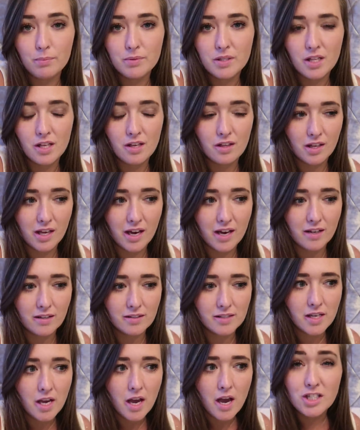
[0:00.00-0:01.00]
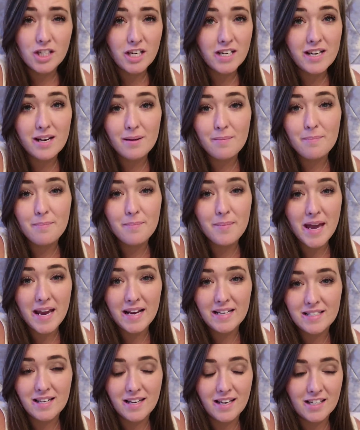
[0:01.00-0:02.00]
up to the other girls. She did
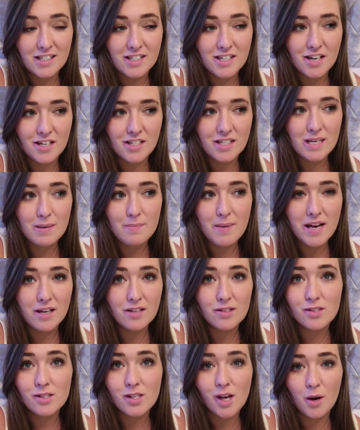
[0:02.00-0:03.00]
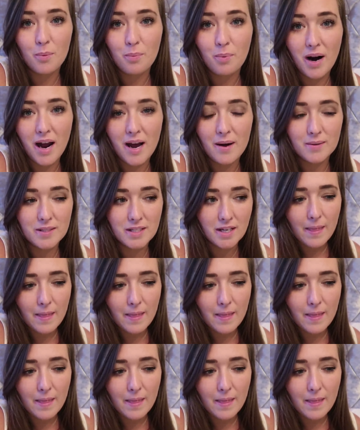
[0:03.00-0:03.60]
amazing last year and she made us so proud.